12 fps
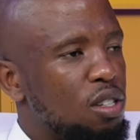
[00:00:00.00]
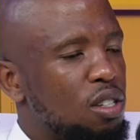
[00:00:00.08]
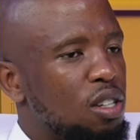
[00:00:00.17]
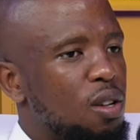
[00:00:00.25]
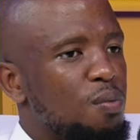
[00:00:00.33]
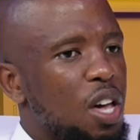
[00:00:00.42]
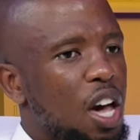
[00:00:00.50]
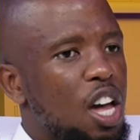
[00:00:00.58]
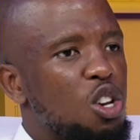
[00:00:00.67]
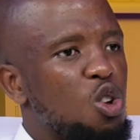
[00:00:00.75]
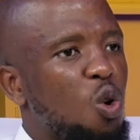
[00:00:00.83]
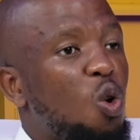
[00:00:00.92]
Mm.
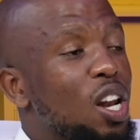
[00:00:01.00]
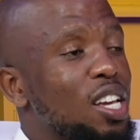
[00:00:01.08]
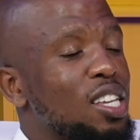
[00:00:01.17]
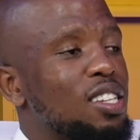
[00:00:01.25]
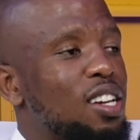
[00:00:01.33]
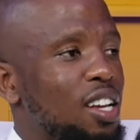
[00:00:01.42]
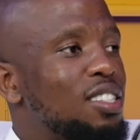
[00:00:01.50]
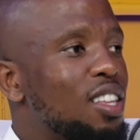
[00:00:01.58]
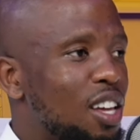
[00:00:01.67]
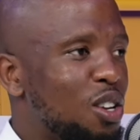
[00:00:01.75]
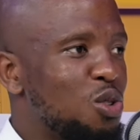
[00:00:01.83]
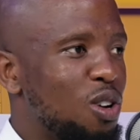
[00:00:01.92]
And your calling is greater
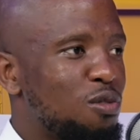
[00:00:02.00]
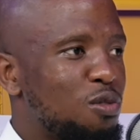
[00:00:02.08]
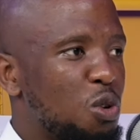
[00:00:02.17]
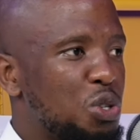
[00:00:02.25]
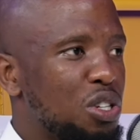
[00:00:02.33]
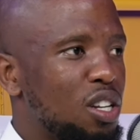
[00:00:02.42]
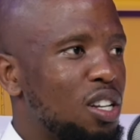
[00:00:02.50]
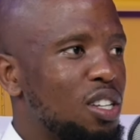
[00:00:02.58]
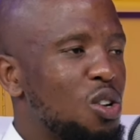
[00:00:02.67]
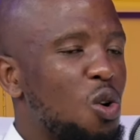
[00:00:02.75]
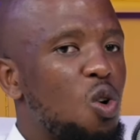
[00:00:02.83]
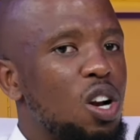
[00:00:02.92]
than you, unfortunately.
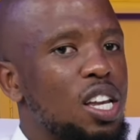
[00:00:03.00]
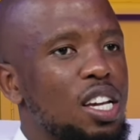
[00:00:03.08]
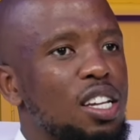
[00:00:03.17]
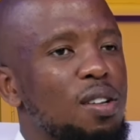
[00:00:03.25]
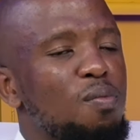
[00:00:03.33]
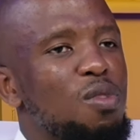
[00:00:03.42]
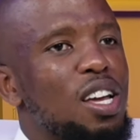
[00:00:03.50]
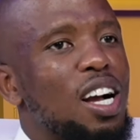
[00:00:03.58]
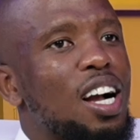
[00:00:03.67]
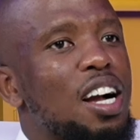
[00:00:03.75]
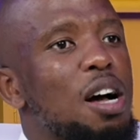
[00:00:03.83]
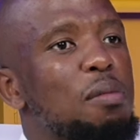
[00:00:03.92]
Your calling
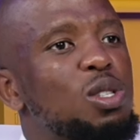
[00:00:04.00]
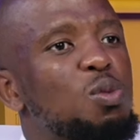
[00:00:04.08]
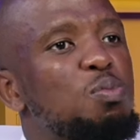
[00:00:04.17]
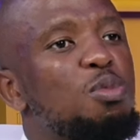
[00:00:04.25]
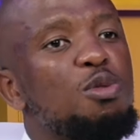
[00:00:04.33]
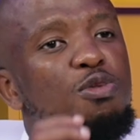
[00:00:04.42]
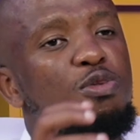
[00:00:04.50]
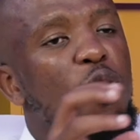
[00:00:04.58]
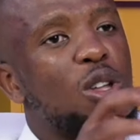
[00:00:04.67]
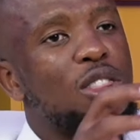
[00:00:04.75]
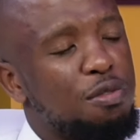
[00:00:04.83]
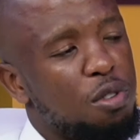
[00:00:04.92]
comes
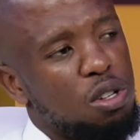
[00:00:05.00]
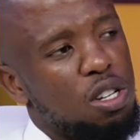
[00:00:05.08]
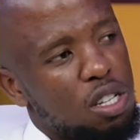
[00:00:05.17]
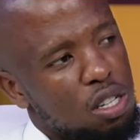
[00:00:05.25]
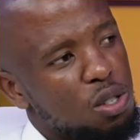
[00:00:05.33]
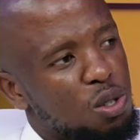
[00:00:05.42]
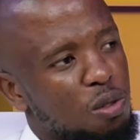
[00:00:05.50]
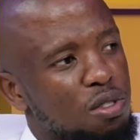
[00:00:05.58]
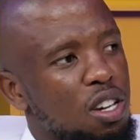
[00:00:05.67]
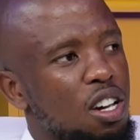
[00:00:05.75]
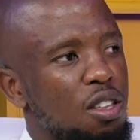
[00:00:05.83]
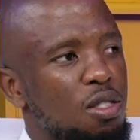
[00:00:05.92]
before the foundations of the
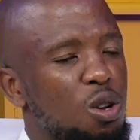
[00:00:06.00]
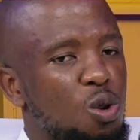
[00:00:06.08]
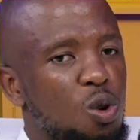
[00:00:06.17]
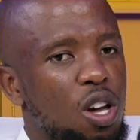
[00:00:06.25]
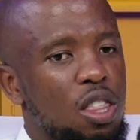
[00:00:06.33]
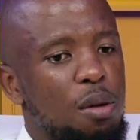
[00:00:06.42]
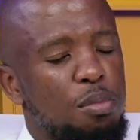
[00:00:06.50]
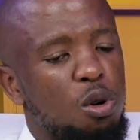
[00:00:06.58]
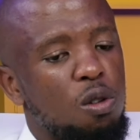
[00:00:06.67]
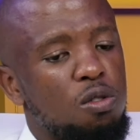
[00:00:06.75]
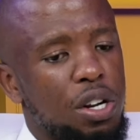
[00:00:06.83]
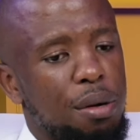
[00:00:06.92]
earth. And look yeah. at the book
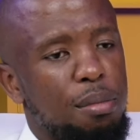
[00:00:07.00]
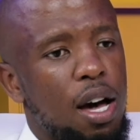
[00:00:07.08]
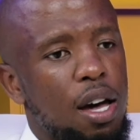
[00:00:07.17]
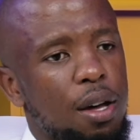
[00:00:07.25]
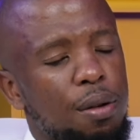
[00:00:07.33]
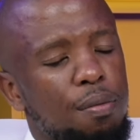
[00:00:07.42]
of Jeremiah.